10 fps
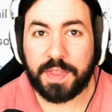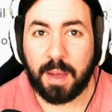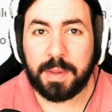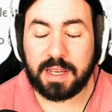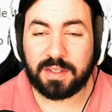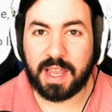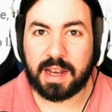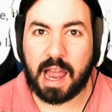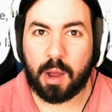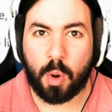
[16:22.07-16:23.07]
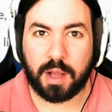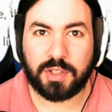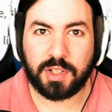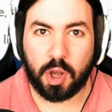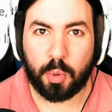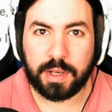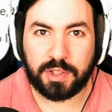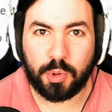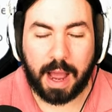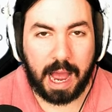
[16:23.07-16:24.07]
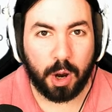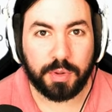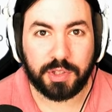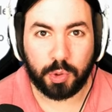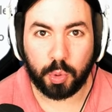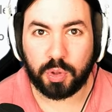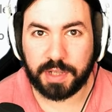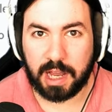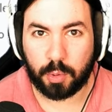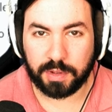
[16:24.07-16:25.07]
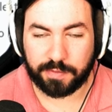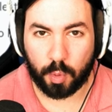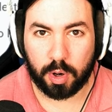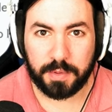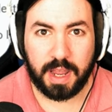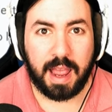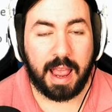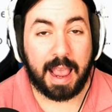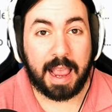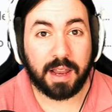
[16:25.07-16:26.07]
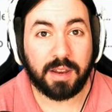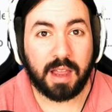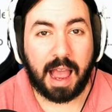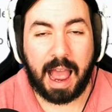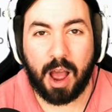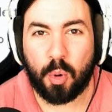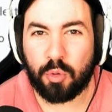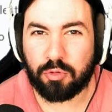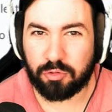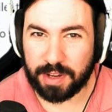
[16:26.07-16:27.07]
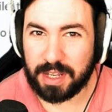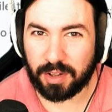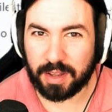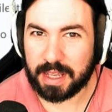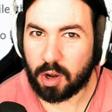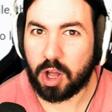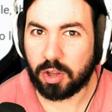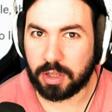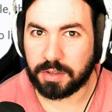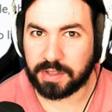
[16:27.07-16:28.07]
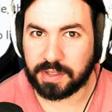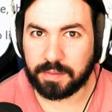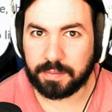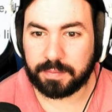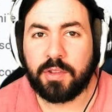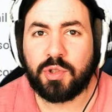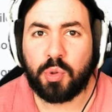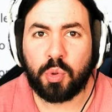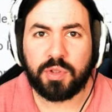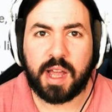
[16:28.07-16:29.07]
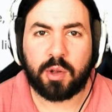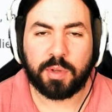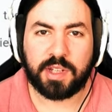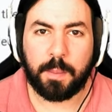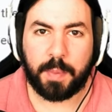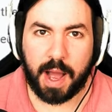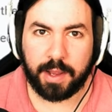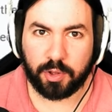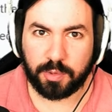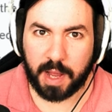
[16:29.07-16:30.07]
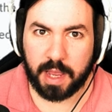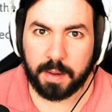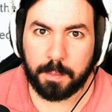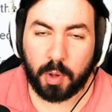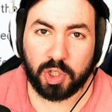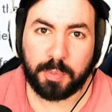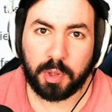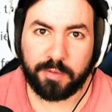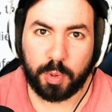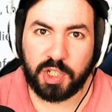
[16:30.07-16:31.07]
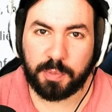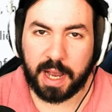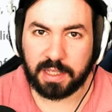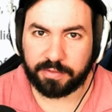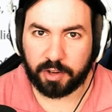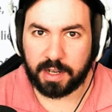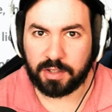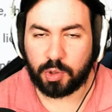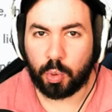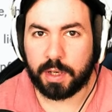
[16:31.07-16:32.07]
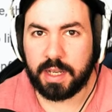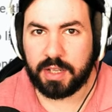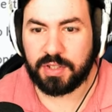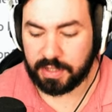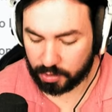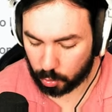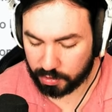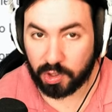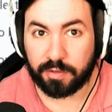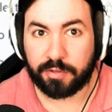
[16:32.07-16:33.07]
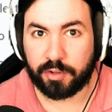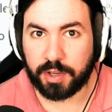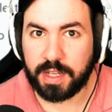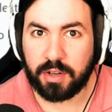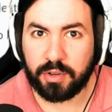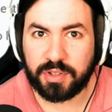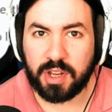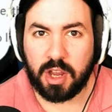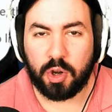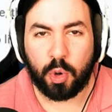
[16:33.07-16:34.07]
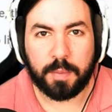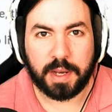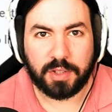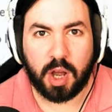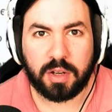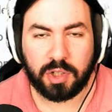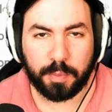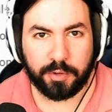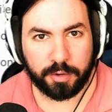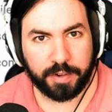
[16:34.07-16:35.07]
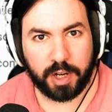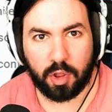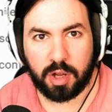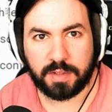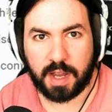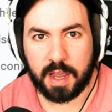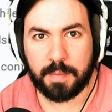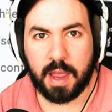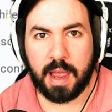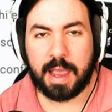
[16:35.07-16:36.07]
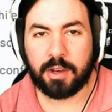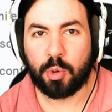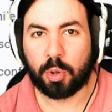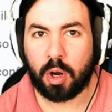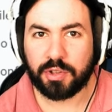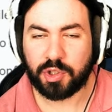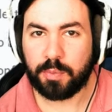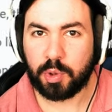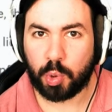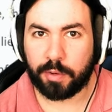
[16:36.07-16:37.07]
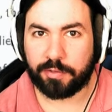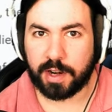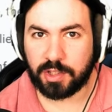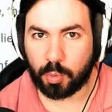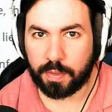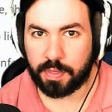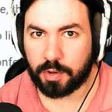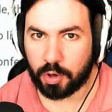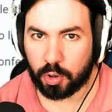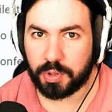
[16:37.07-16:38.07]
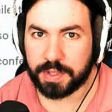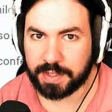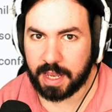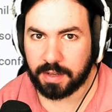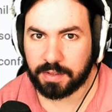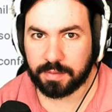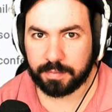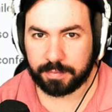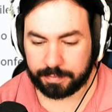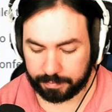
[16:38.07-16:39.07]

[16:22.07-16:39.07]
But with that being said, I want to go into how this Google Doc was formed and how real it all looks. Now, this Google Doc was compiled by multiple of Weegeepie's friends who were in his Discord server for years, who had been talking to him for a very long time, and who were also mutual friends with the girl in this case.